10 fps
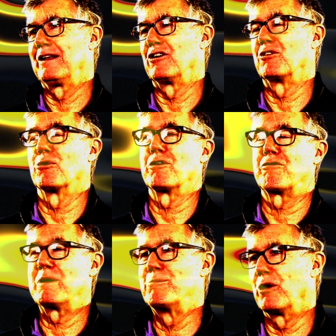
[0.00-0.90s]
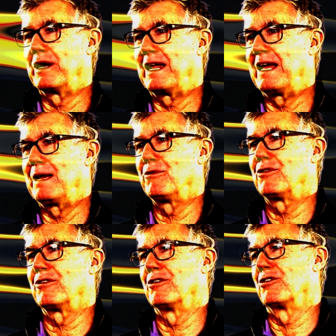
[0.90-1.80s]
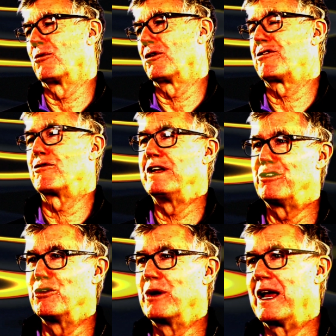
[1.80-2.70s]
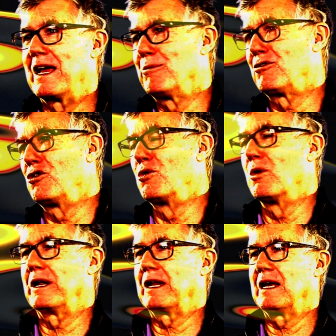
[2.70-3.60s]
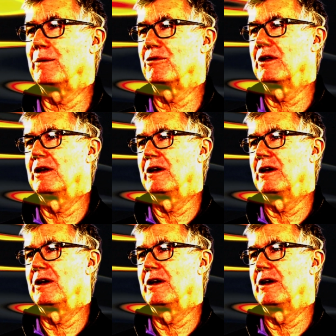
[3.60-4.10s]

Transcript: There's more three-point games. There's more three-two games, two-one games.